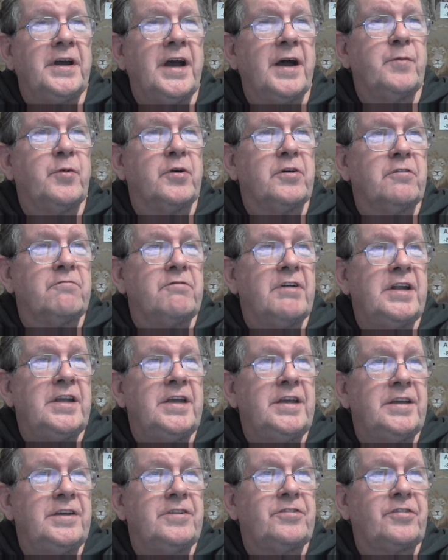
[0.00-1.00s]
and were
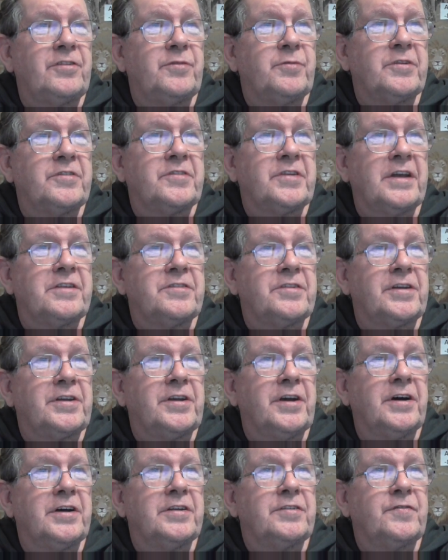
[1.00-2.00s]
already issued with Sassa
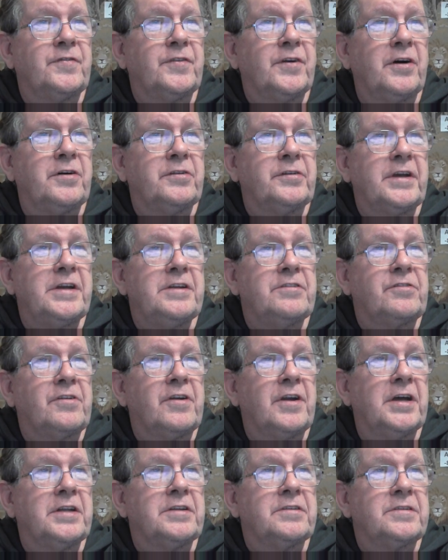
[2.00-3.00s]
cards for old age
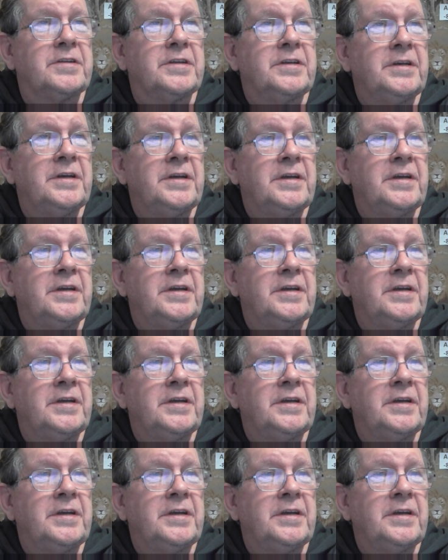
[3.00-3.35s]
grants.